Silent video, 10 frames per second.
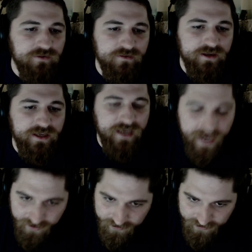
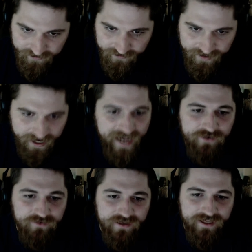care. Like I
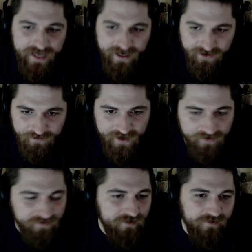don't care about
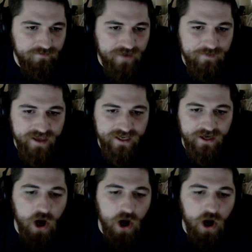my main character.